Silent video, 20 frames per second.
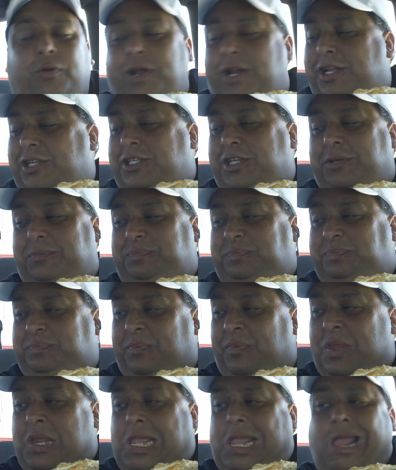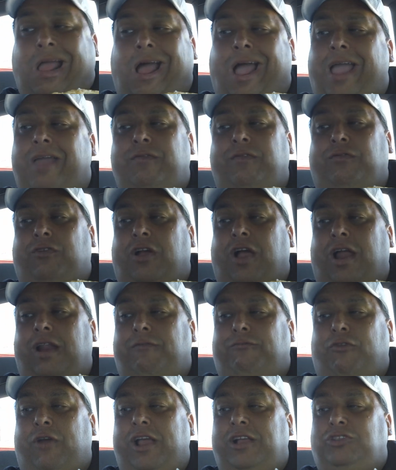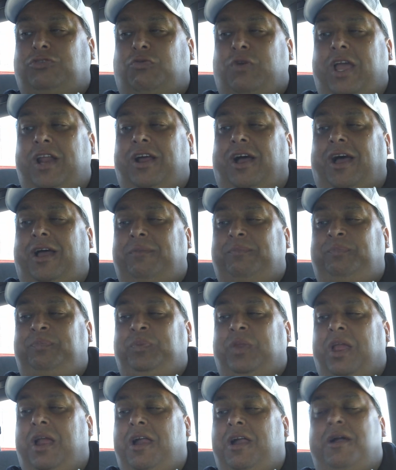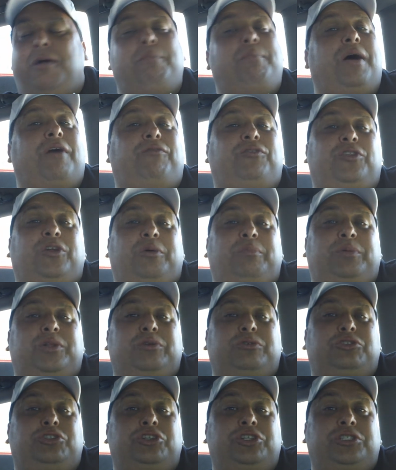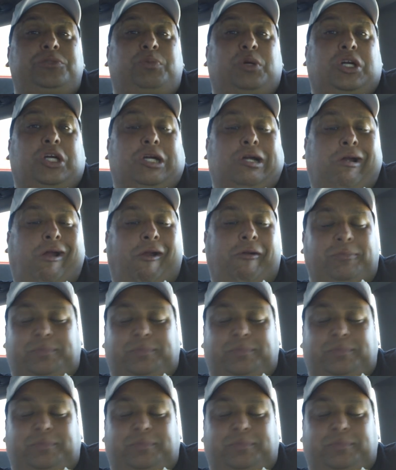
What is it? I even forgot. Frank's Red Hot Buffalo Blue Cheeseburger.